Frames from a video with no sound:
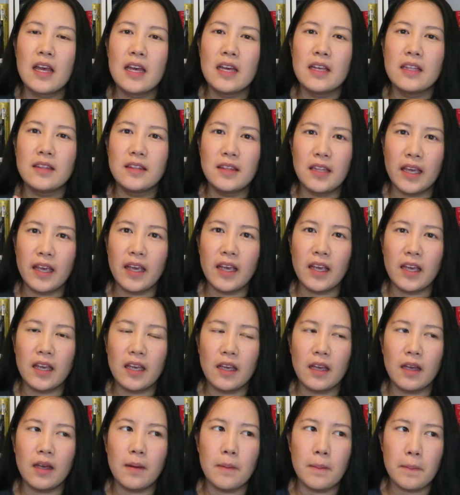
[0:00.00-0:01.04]

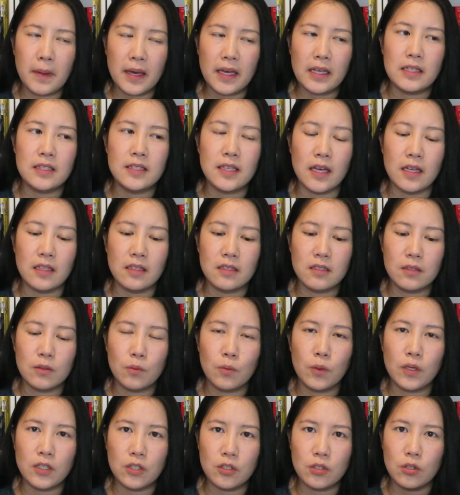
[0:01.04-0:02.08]
They made sense
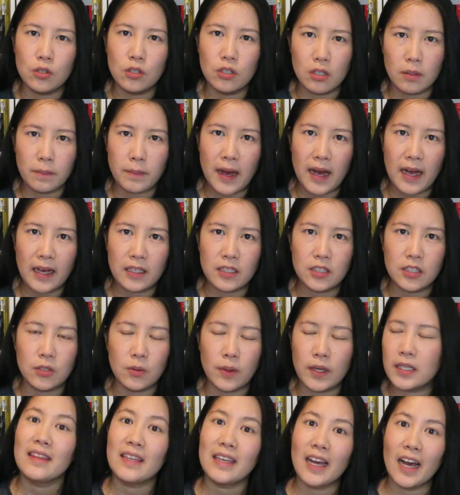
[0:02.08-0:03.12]
when you look back to
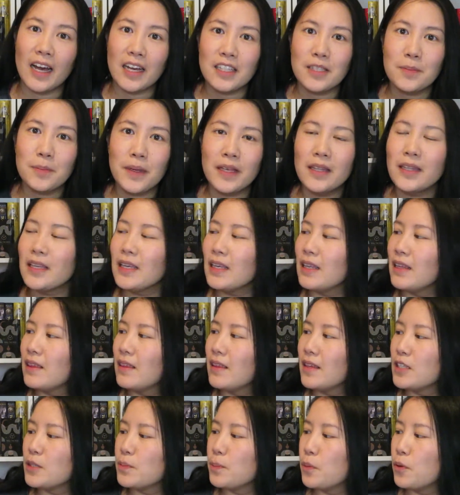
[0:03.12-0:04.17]
it. The husband in
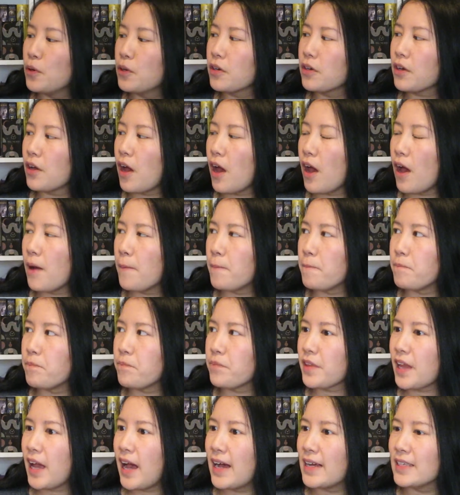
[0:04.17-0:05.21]
this book
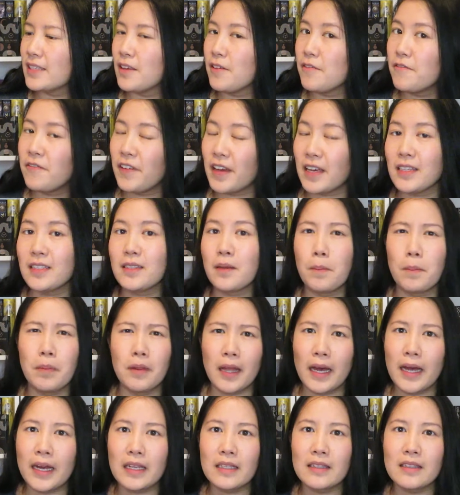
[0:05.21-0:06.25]
has a face
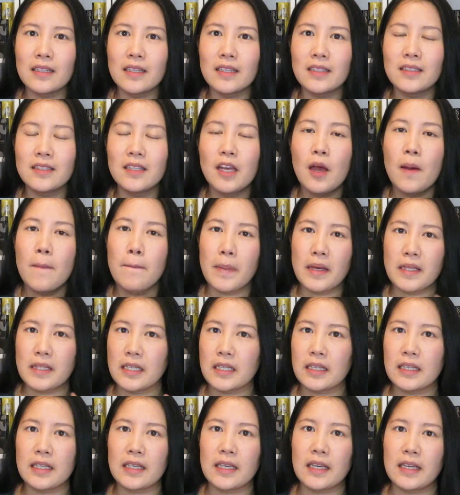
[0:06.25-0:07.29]
blindness.
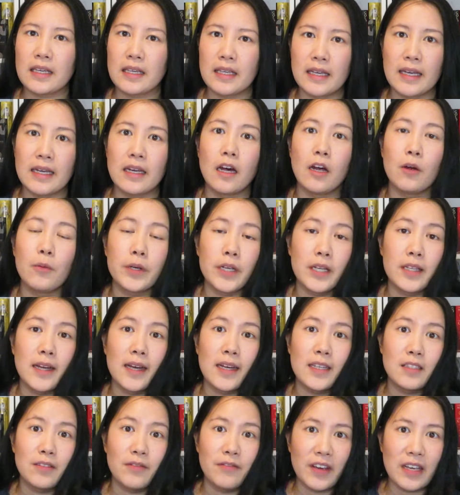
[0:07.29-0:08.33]
Basically he cannot
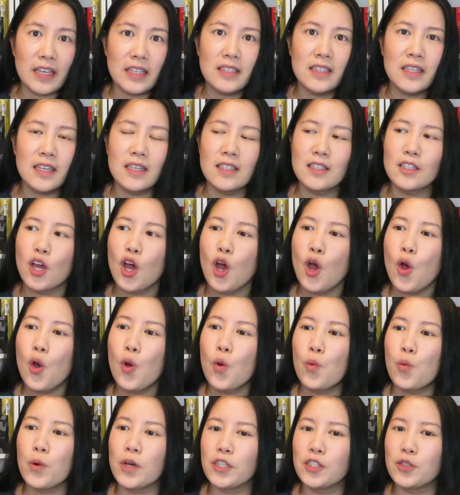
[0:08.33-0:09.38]
recognize faces,
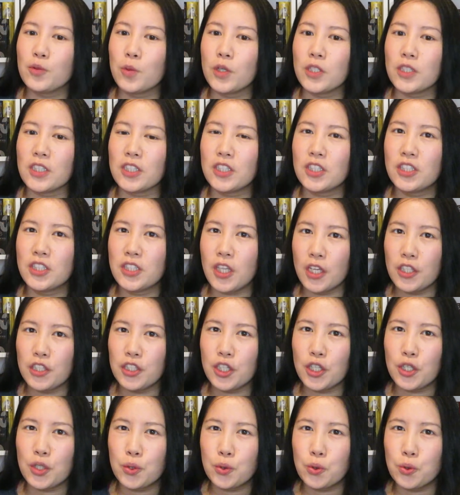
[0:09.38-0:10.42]
which was such
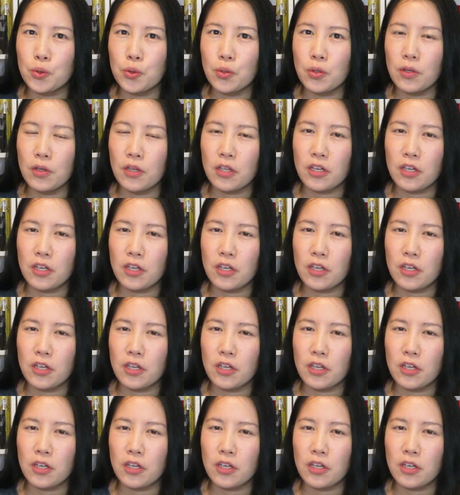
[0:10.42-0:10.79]
a cool